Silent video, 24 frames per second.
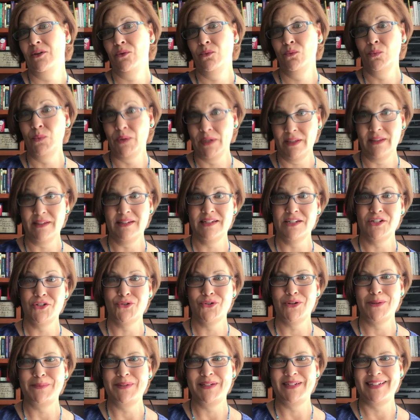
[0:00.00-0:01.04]
really
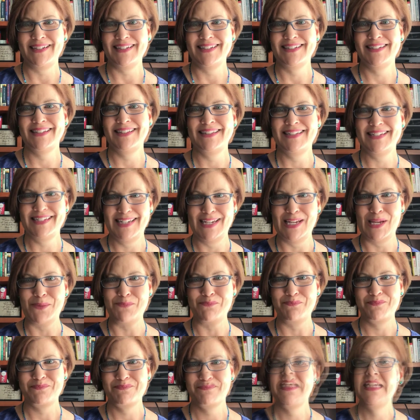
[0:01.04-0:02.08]
contributing to the team.